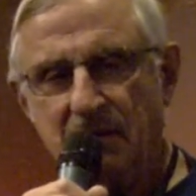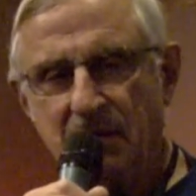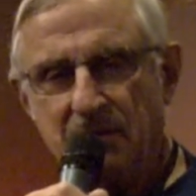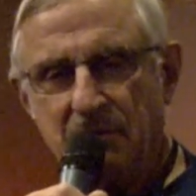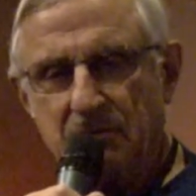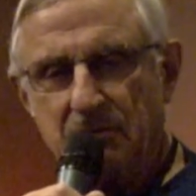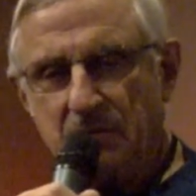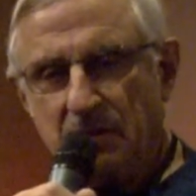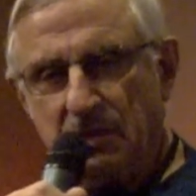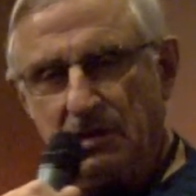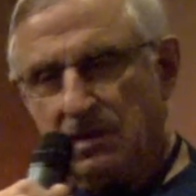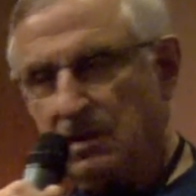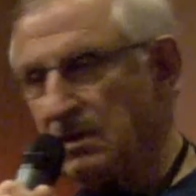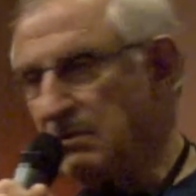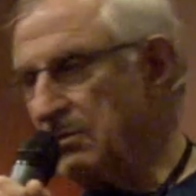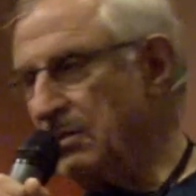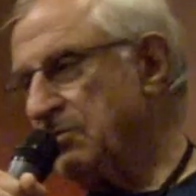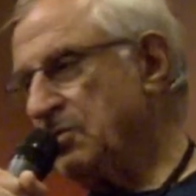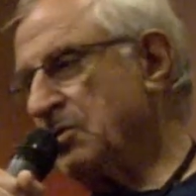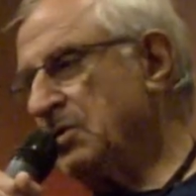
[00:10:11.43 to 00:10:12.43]
uh,
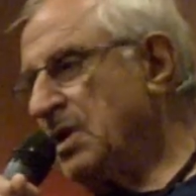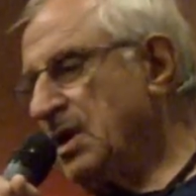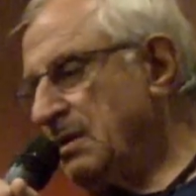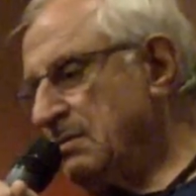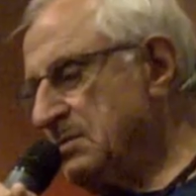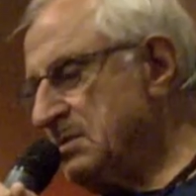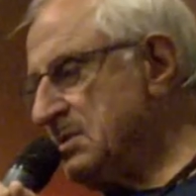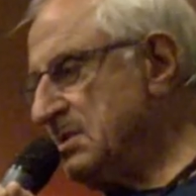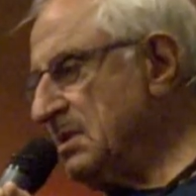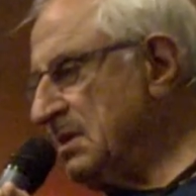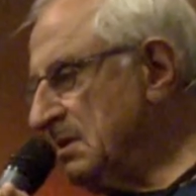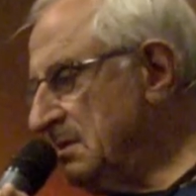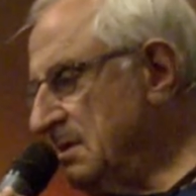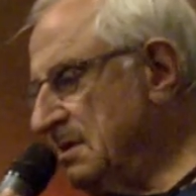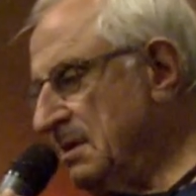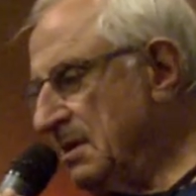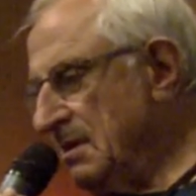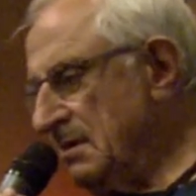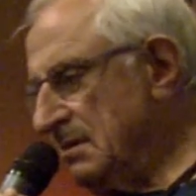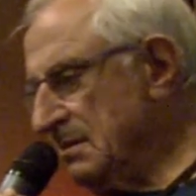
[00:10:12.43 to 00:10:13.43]
river names
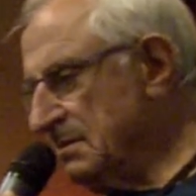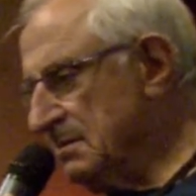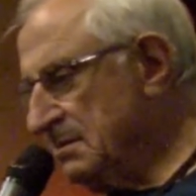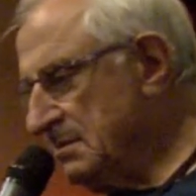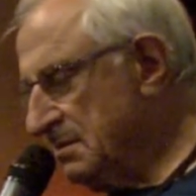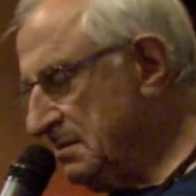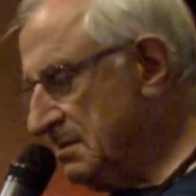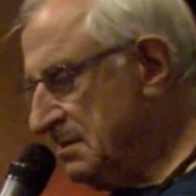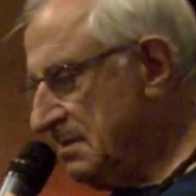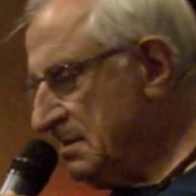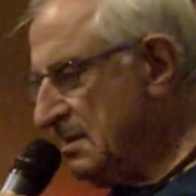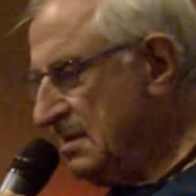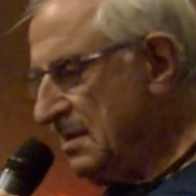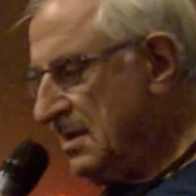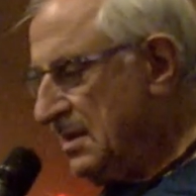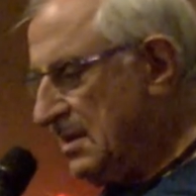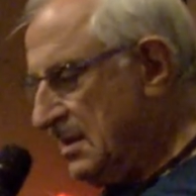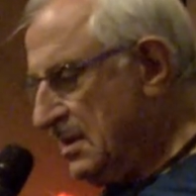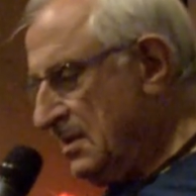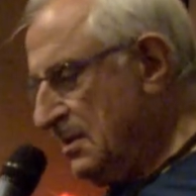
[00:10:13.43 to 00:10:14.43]
that, uh,
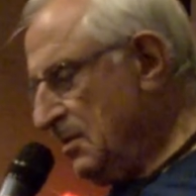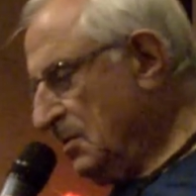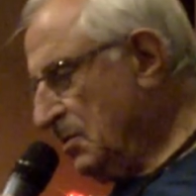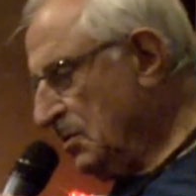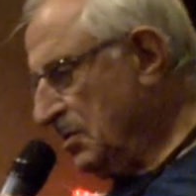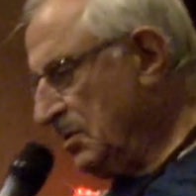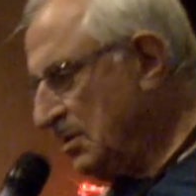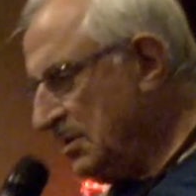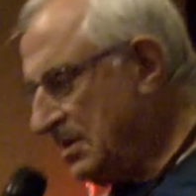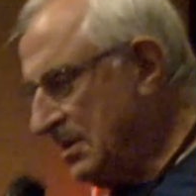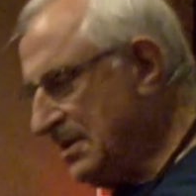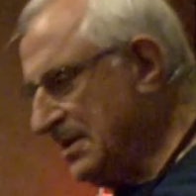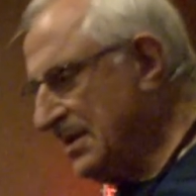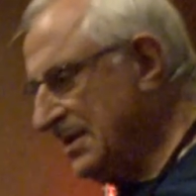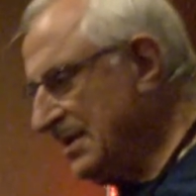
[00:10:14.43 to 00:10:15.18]
you.